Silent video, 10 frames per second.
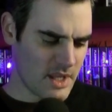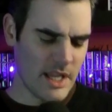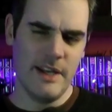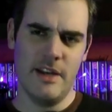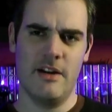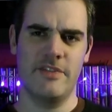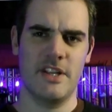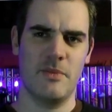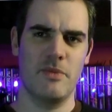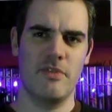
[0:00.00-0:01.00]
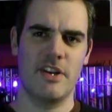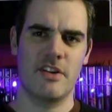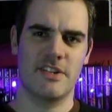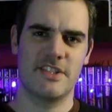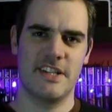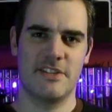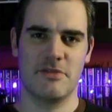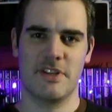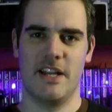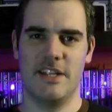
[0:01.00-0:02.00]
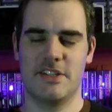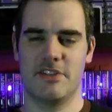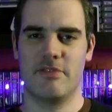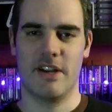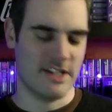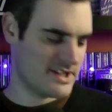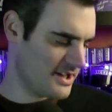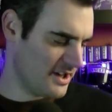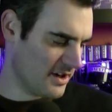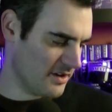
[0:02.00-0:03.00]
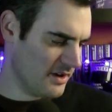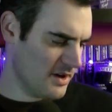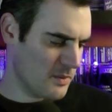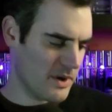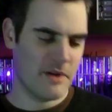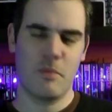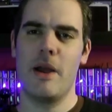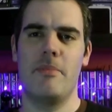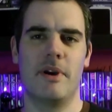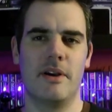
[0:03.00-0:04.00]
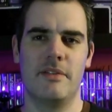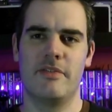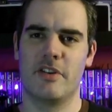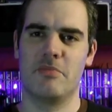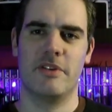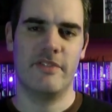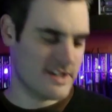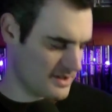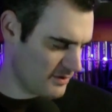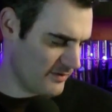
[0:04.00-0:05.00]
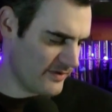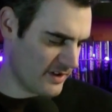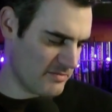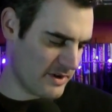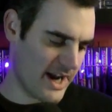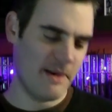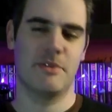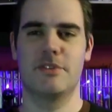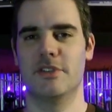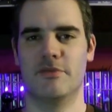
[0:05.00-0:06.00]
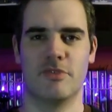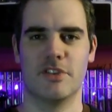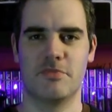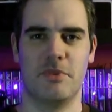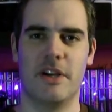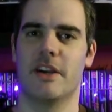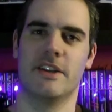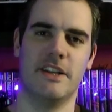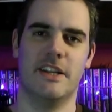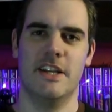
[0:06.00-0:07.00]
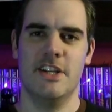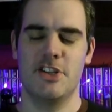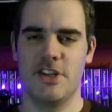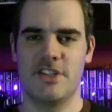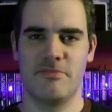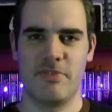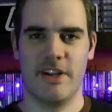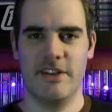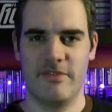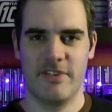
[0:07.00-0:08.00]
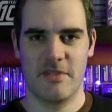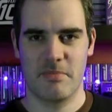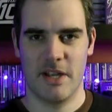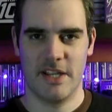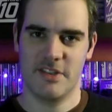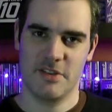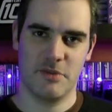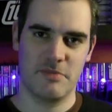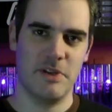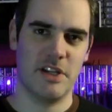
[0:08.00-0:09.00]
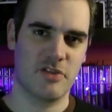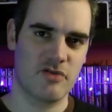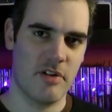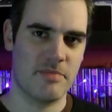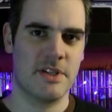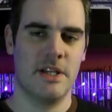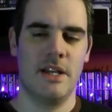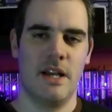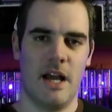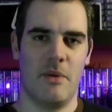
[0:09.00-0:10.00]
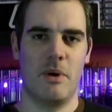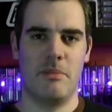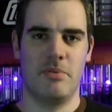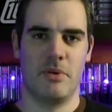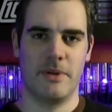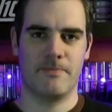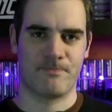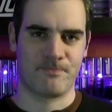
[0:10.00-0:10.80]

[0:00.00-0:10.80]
And then after that, we really kind of settled down into the race. We had Webber, followed by Vettel, followed by Hamilton and Rosberg, and then Jenson Button in 5th place, who was being dropped at one point.